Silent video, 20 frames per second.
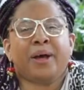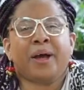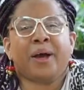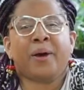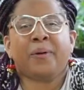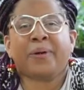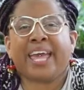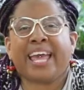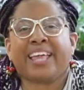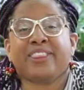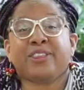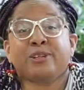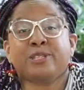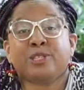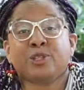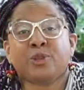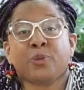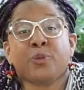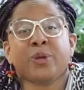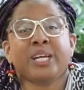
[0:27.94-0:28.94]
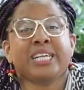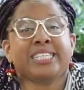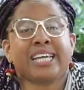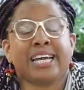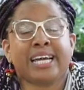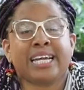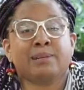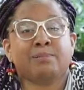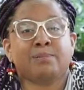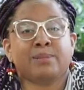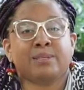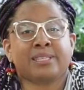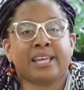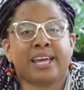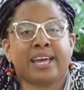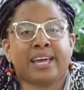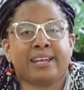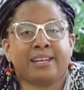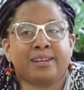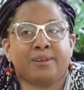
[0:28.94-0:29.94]
Okay, there's 3 times
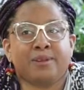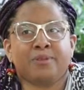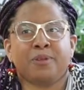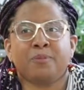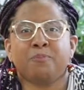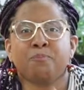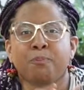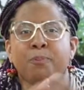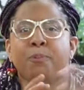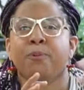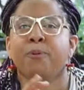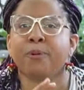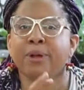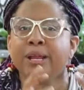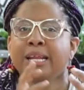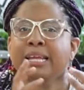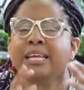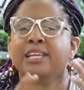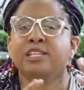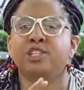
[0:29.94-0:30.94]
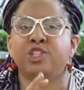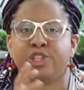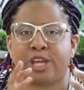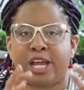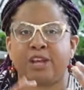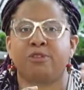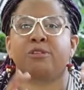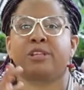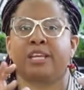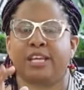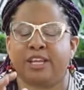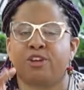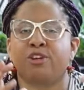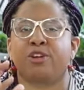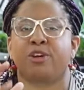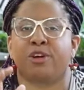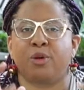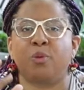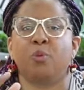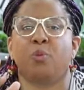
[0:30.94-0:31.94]
that pretty generally you're
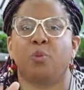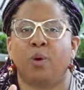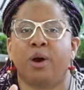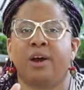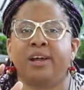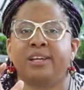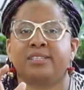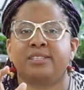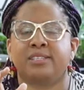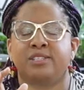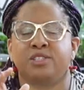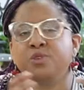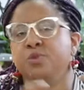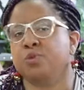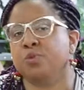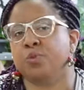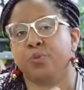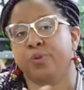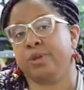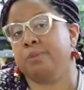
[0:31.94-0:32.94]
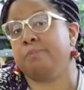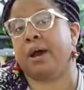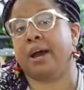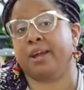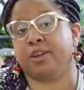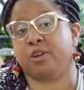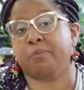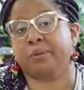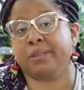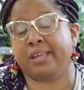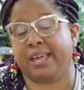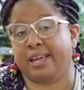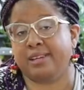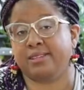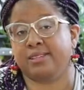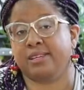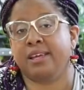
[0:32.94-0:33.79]
going to want to repot your plant.